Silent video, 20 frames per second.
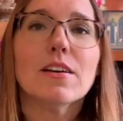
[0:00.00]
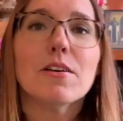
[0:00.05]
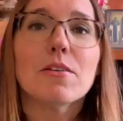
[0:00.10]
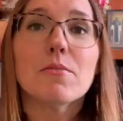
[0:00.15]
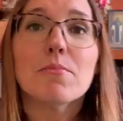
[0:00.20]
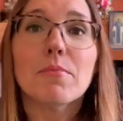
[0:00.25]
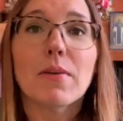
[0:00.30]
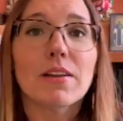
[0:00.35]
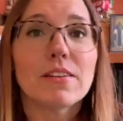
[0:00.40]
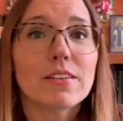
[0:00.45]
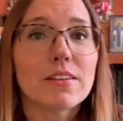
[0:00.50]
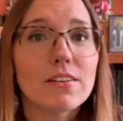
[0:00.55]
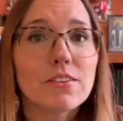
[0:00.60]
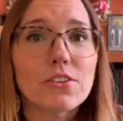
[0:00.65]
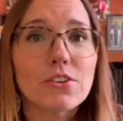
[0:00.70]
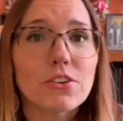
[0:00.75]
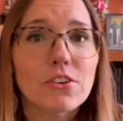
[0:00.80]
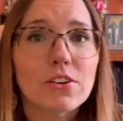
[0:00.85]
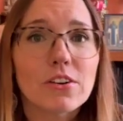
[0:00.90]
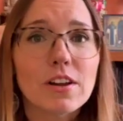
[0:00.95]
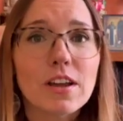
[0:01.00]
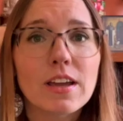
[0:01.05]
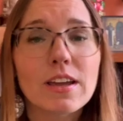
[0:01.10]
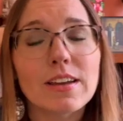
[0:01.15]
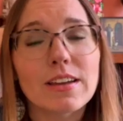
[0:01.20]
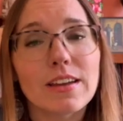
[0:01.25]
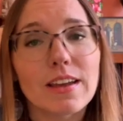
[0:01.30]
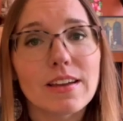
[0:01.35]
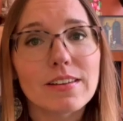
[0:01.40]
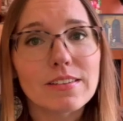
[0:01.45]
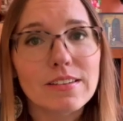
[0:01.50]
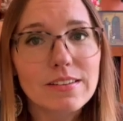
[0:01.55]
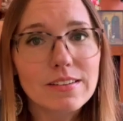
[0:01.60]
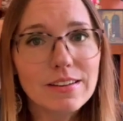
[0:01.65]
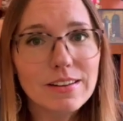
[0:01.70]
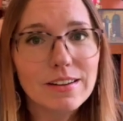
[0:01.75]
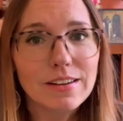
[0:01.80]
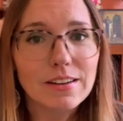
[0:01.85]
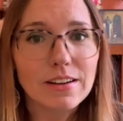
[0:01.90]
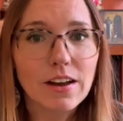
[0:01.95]
My sister in Kansas
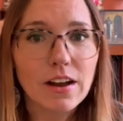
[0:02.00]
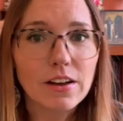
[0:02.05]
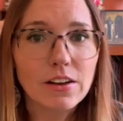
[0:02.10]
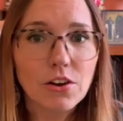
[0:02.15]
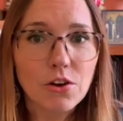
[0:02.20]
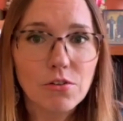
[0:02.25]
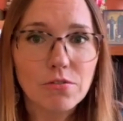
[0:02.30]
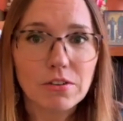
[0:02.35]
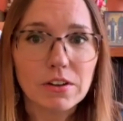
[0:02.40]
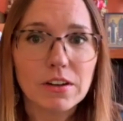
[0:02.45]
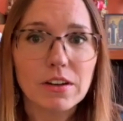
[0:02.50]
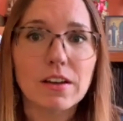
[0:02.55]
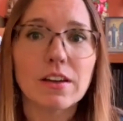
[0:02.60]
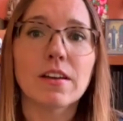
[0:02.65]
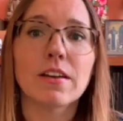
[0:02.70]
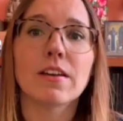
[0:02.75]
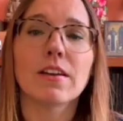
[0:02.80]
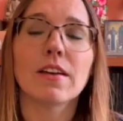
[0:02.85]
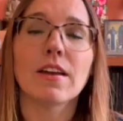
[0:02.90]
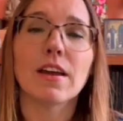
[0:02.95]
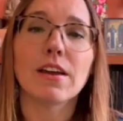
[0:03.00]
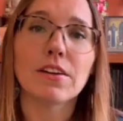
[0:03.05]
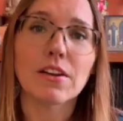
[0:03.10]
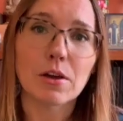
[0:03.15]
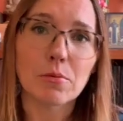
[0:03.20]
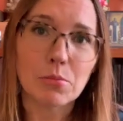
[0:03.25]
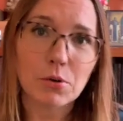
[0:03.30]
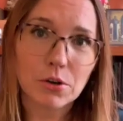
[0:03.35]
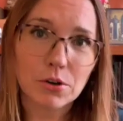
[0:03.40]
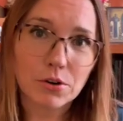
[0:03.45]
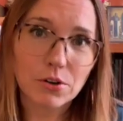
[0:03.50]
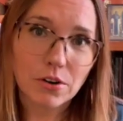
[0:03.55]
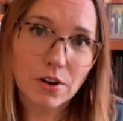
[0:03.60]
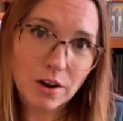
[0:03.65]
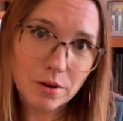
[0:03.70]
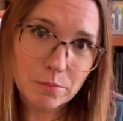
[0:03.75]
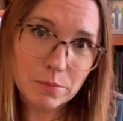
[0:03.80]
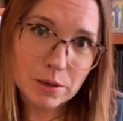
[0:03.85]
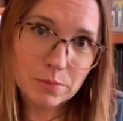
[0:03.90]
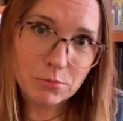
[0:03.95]
City got COVID, and I put her on
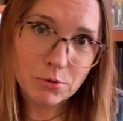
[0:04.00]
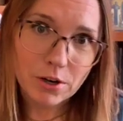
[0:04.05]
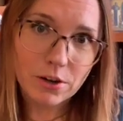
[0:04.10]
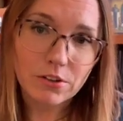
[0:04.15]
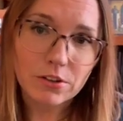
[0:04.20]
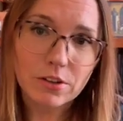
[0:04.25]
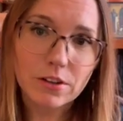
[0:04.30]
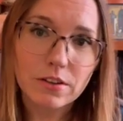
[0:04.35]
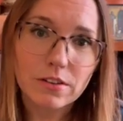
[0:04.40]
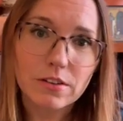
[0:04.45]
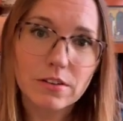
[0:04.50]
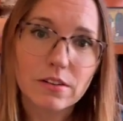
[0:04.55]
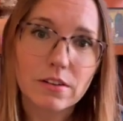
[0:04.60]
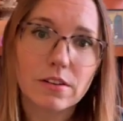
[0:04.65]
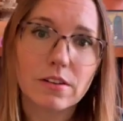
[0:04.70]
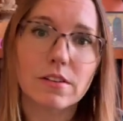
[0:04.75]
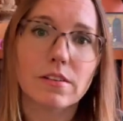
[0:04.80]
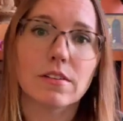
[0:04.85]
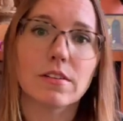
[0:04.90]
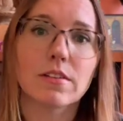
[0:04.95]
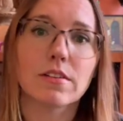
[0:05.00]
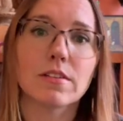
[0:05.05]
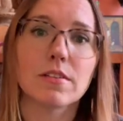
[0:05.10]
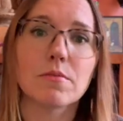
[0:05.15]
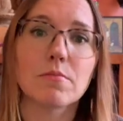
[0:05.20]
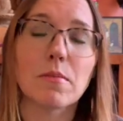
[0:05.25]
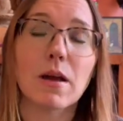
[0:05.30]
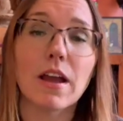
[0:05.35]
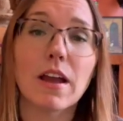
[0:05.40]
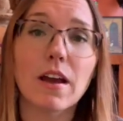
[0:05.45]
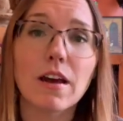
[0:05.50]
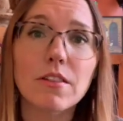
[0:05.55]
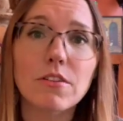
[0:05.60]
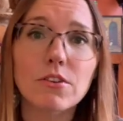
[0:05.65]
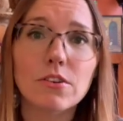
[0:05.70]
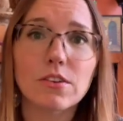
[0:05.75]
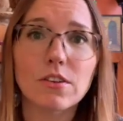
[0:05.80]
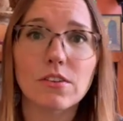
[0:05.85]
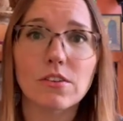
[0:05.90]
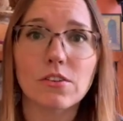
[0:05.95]
my prayer list. My other
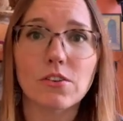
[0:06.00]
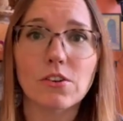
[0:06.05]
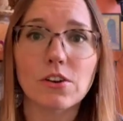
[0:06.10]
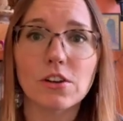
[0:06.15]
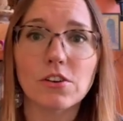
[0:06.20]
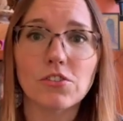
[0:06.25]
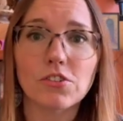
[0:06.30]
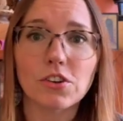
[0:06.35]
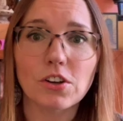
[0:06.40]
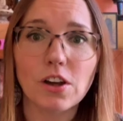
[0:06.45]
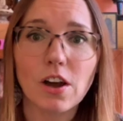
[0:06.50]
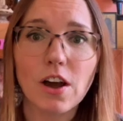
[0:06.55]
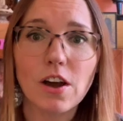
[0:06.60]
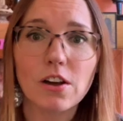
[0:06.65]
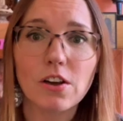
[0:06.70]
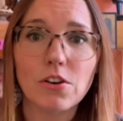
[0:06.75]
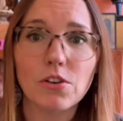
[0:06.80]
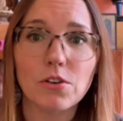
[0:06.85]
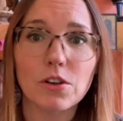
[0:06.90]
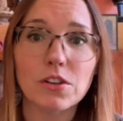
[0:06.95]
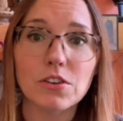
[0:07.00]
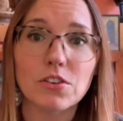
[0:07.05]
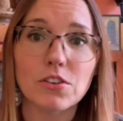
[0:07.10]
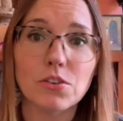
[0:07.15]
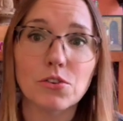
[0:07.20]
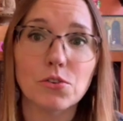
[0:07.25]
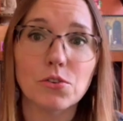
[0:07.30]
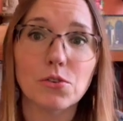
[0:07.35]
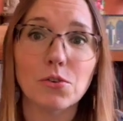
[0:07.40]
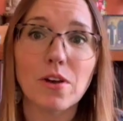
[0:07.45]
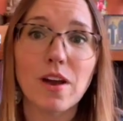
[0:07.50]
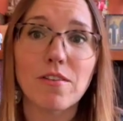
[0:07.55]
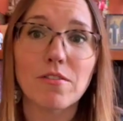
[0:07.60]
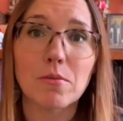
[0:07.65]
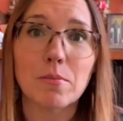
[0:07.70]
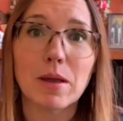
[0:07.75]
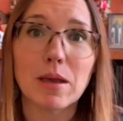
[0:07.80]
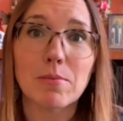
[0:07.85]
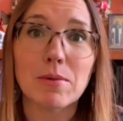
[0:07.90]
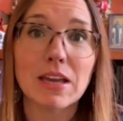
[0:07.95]
sister in Chicago is due to have a
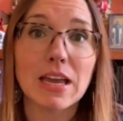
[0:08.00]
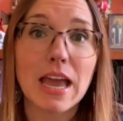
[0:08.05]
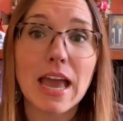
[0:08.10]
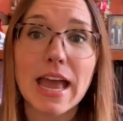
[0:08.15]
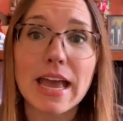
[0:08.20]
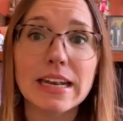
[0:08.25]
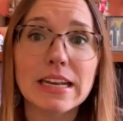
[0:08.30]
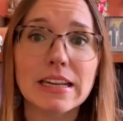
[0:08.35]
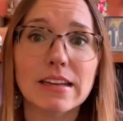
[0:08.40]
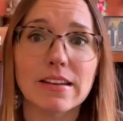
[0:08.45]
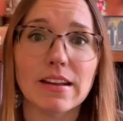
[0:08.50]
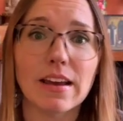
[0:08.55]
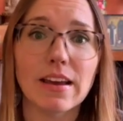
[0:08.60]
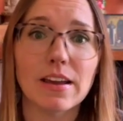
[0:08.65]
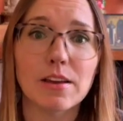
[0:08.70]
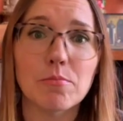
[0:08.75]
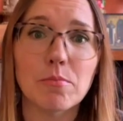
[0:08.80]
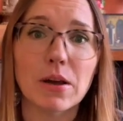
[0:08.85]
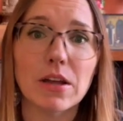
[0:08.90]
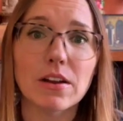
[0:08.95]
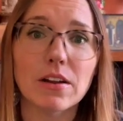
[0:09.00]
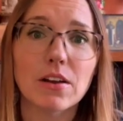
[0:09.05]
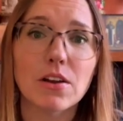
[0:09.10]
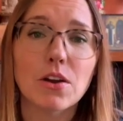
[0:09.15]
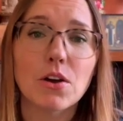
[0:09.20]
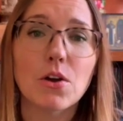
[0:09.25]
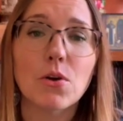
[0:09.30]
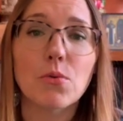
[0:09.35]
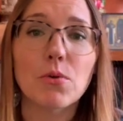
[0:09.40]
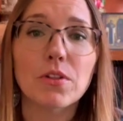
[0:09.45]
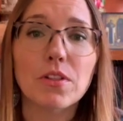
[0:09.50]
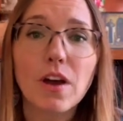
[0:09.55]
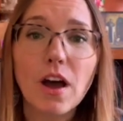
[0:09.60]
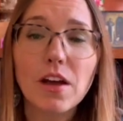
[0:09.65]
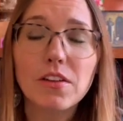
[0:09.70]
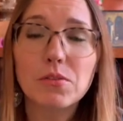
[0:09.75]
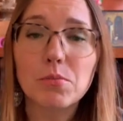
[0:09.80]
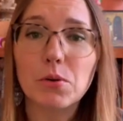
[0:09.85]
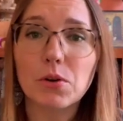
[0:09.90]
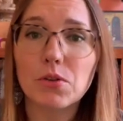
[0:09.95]
baby any day, but with
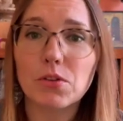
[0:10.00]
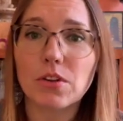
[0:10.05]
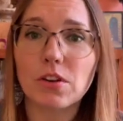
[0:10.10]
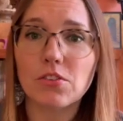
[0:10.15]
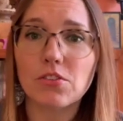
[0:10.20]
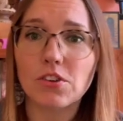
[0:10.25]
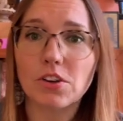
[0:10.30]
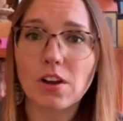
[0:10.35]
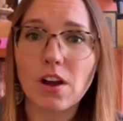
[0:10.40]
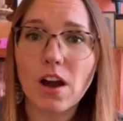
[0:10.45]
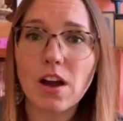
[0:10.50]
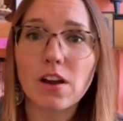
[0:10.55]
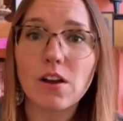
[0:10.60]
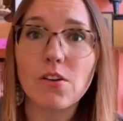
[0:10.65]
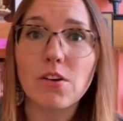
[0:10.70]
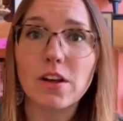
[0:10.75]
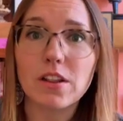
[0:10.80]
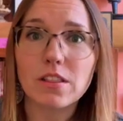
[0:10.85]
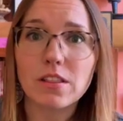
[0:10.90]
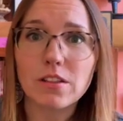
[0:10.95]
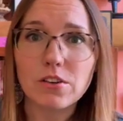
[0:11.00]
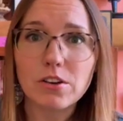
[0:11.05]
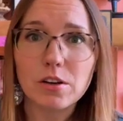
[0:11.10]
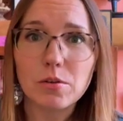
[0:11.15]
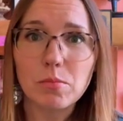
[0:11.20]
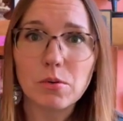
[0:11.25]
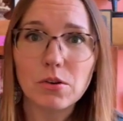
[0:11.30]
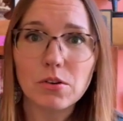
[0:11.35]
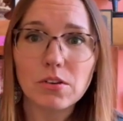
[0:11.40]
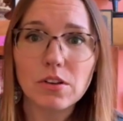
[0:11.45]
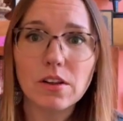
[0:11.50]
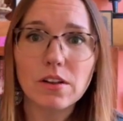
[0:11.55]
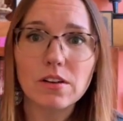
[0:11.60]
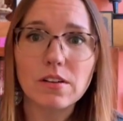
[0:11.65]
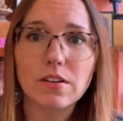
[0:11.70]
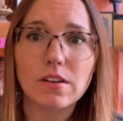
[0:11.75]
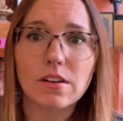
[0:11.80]
hospitals in Chicago at 30%,